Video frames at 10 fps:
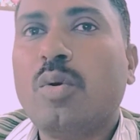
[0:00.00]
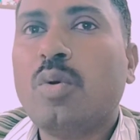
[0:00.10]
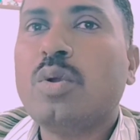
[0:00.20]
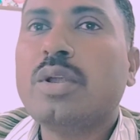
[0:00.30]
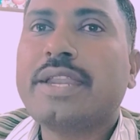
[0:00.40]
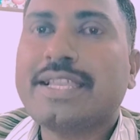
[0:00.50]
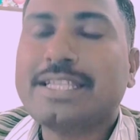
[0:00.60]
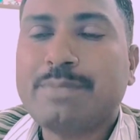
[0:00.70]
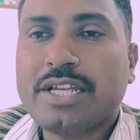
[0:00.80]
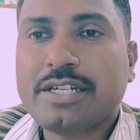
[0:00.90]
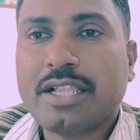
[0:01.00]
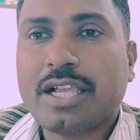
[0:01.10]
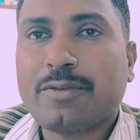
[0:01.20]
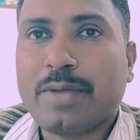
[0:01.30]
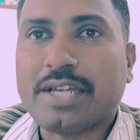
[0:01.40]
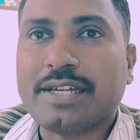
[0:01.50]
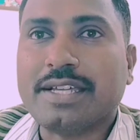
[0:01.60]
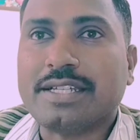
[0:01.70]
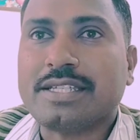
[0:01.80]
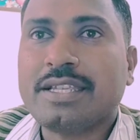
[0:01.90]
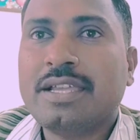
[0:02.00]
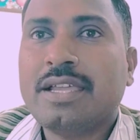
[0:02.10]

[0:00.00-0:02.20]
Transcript: old regimental acquaintance.